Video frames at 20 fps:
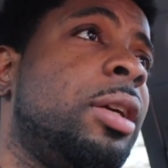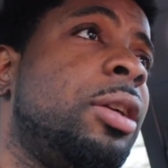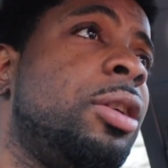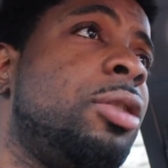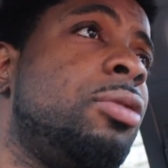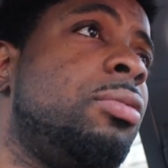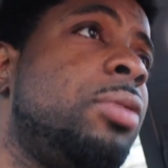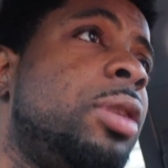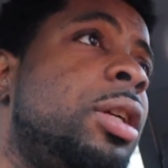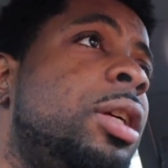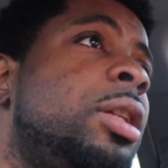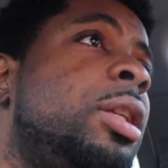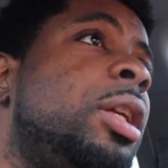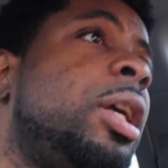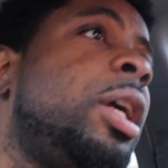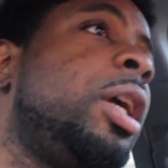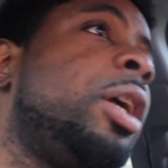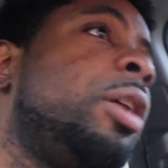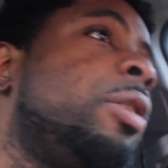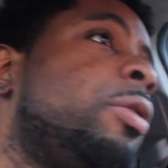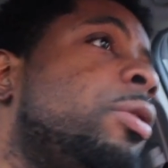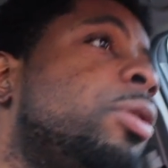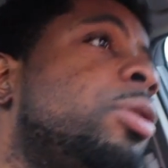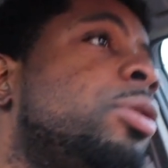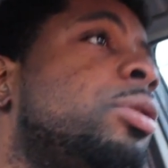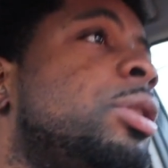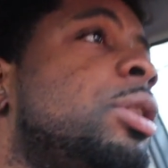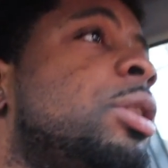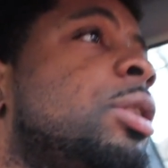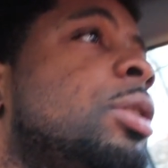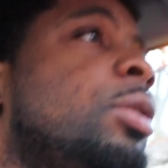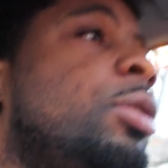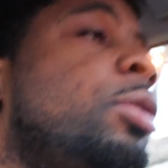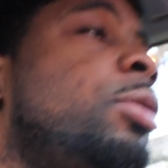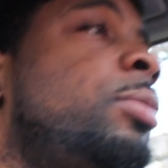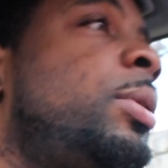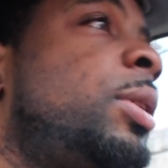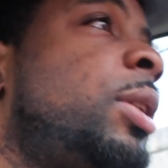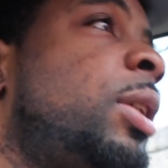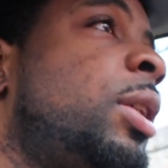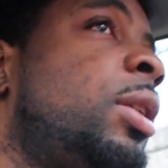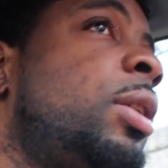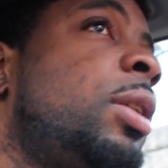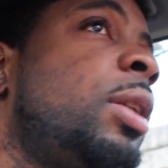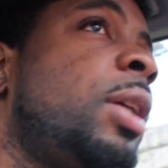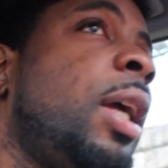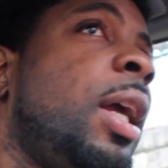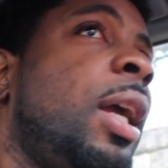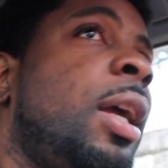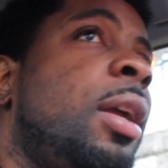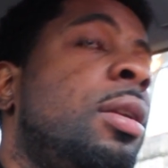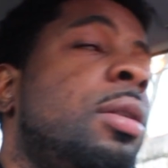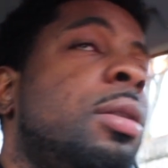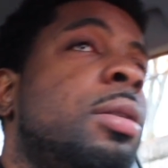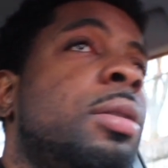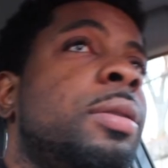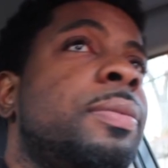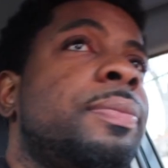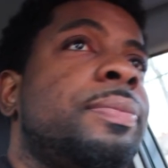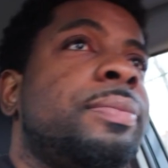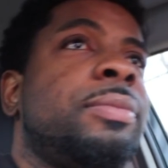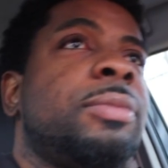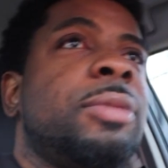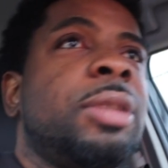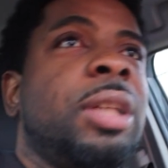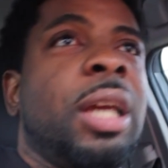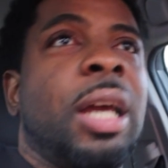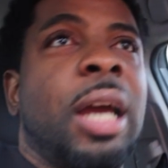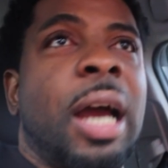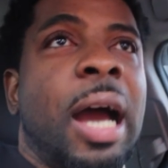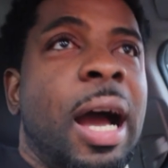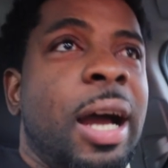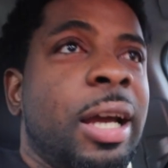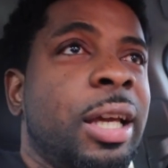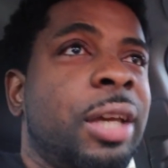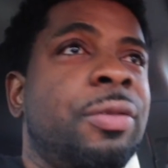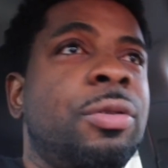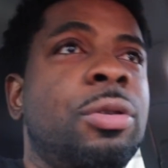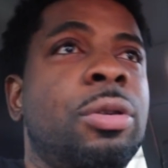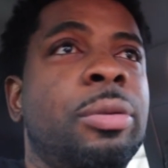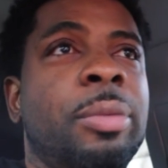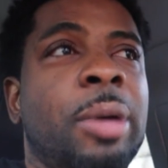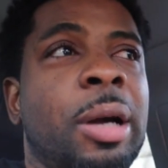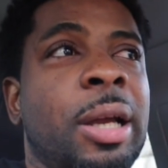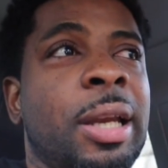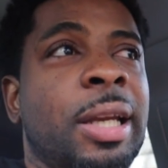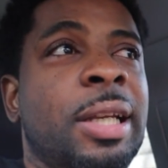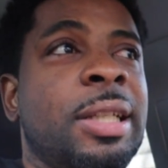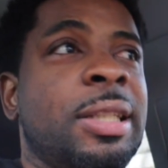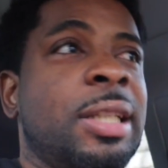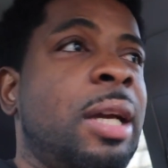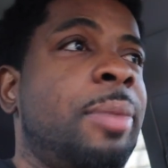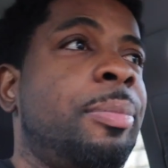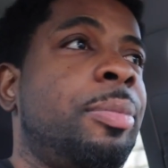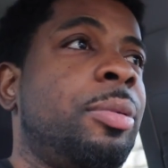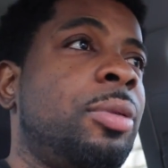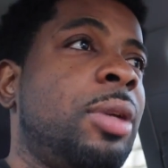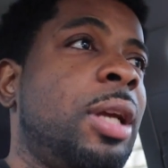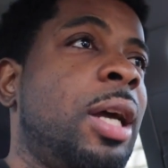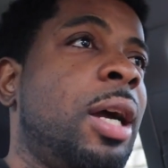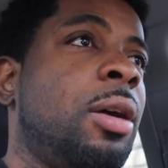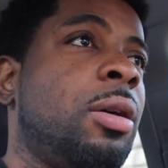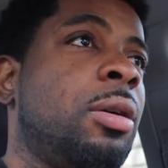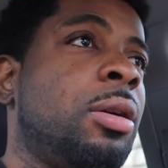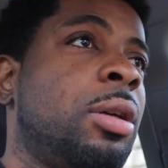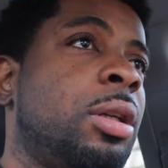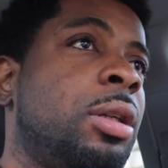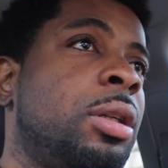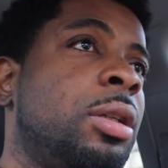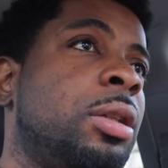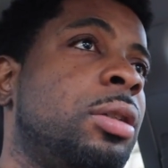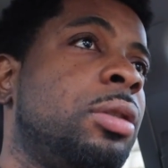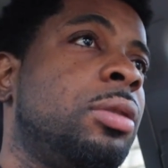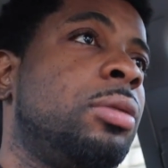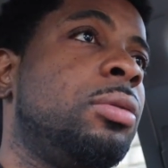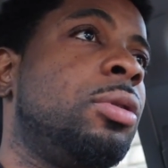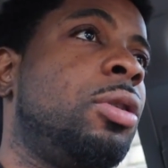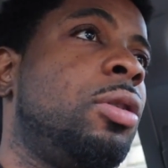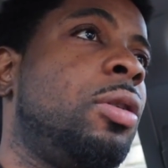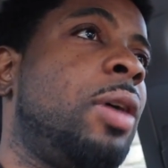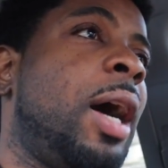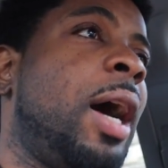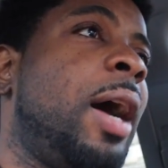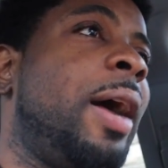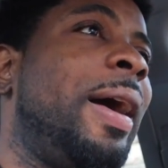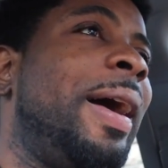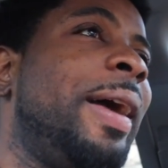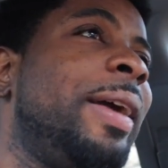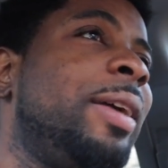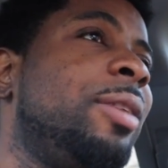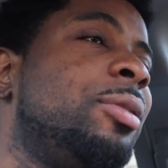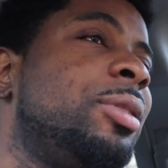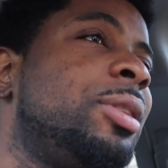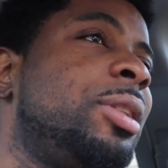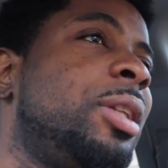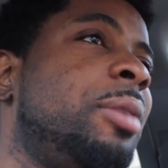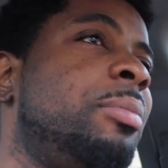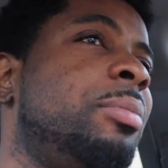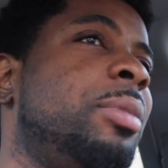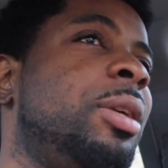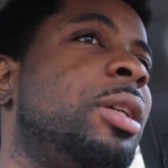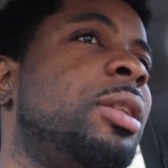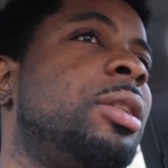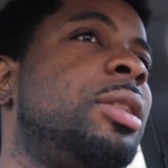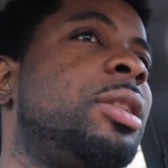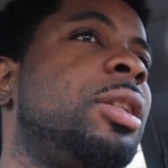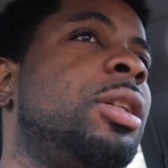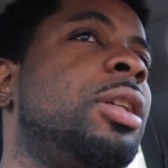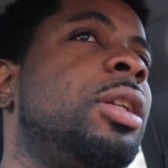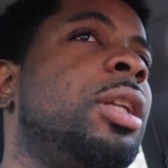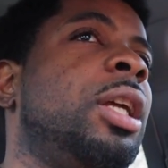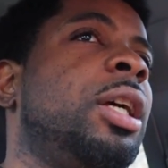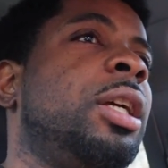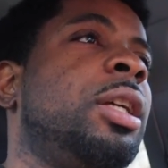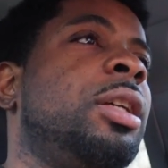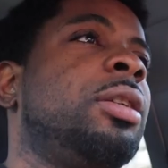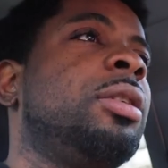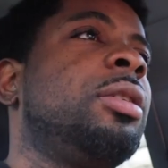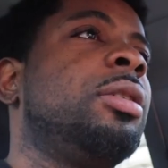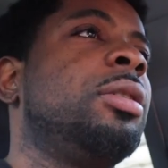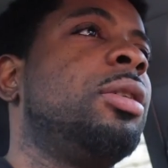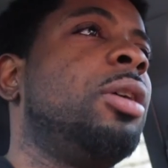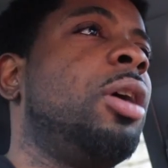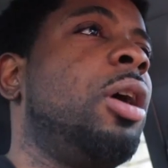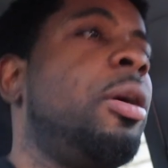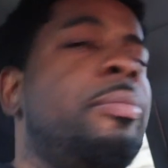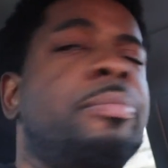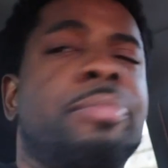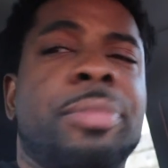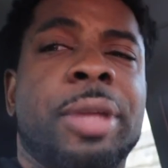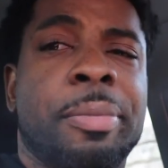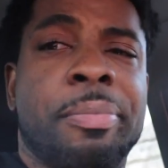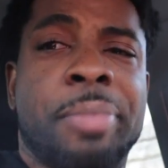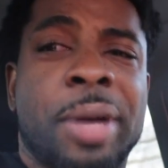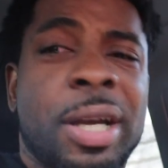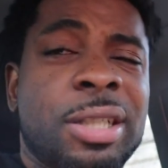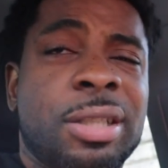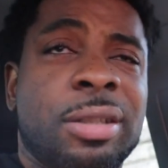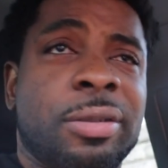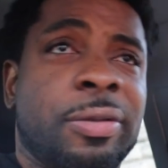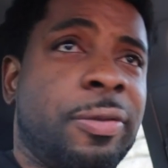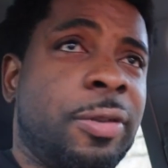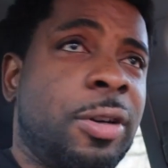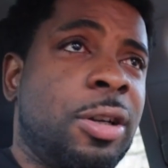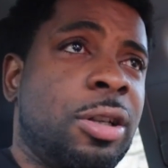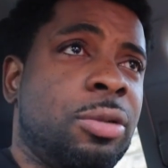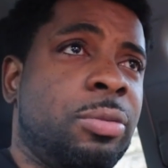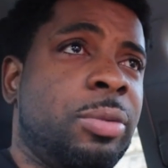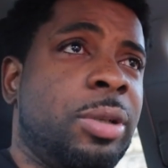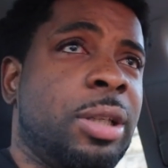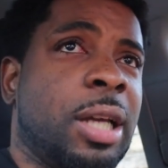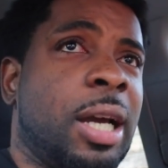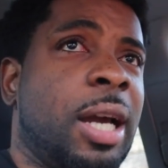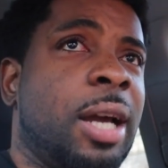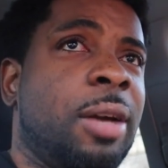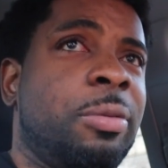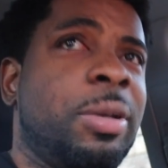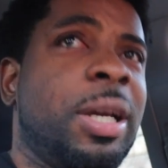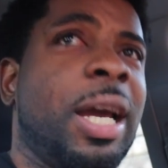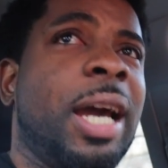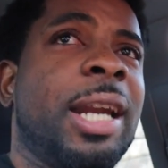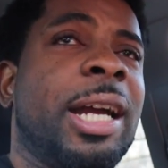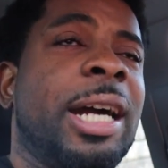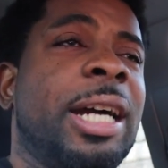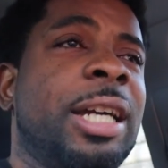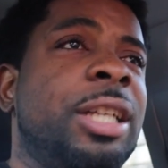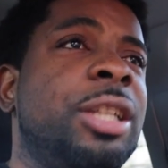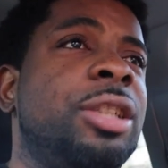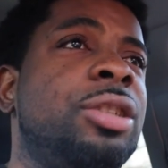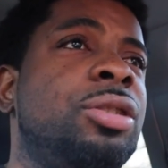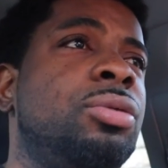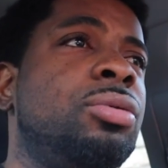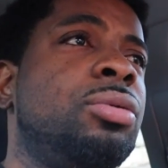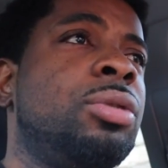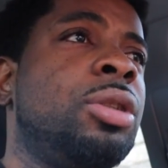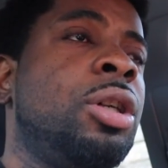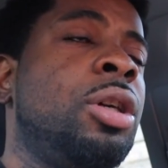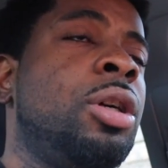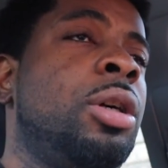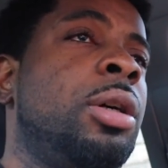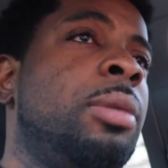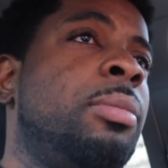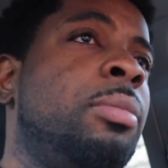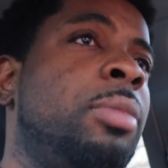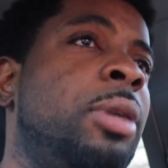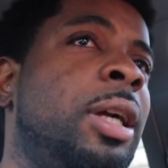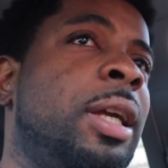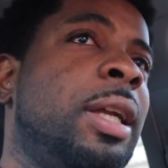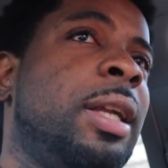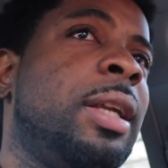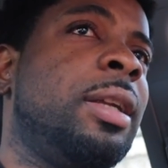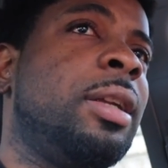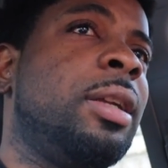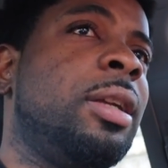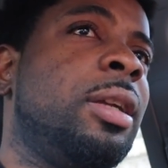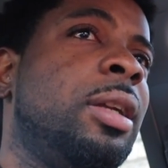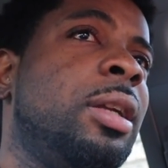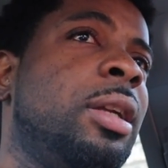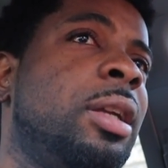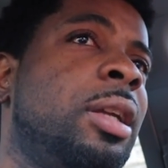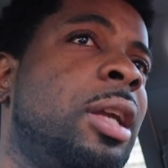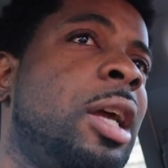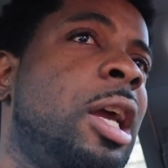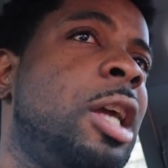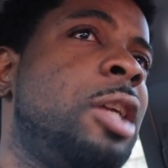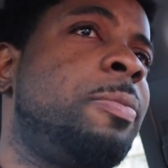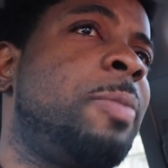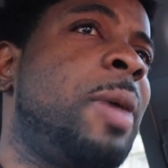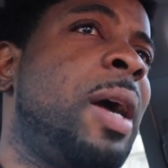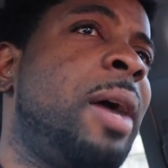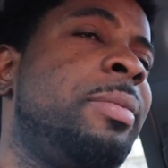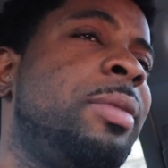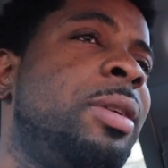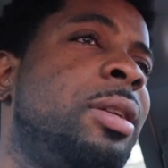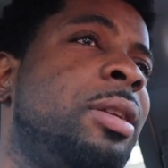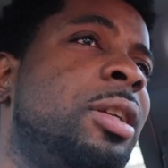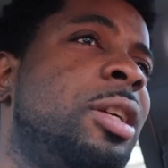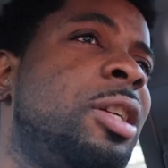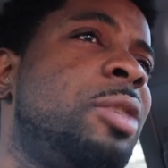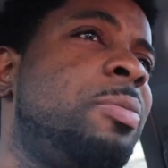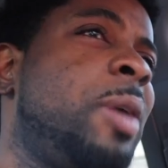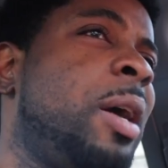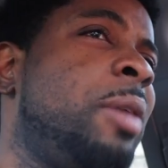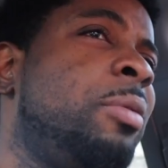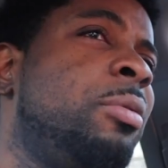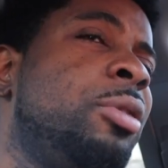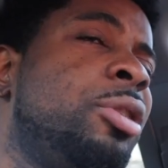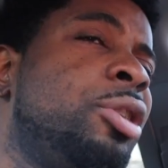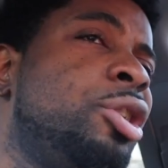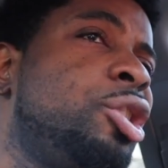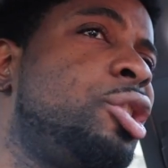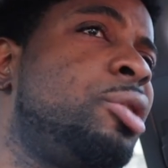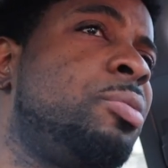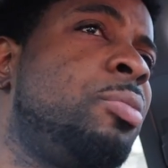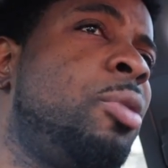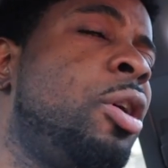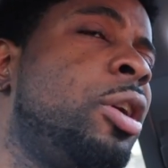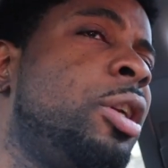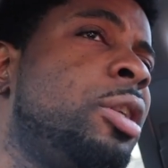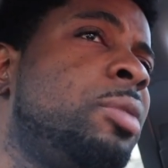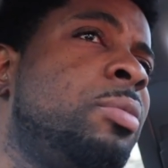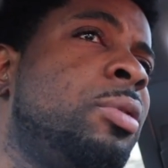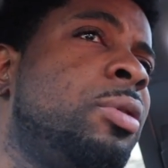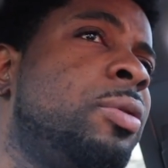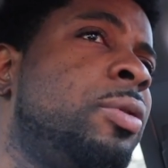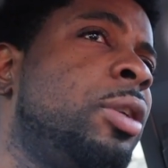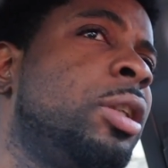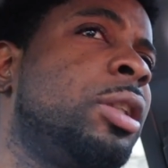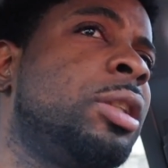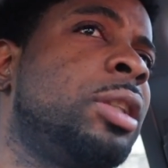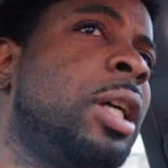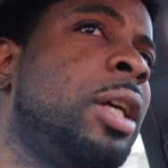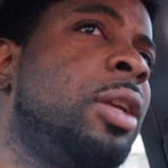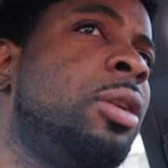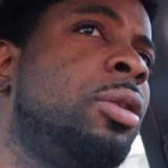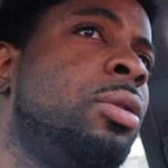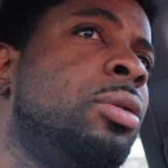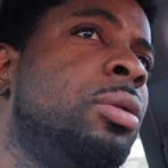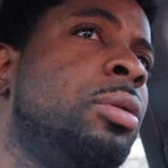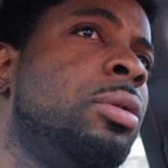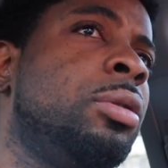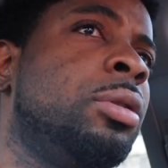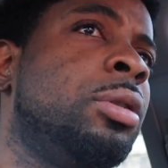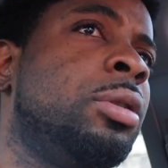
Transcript: you need to hear real shit. You know what I'm saying? And I'll give you an example now. You know, I ain't gonna say me and son like the best of friends. We not. We had our issues, but it's probably one of the smartest motherfuckers I know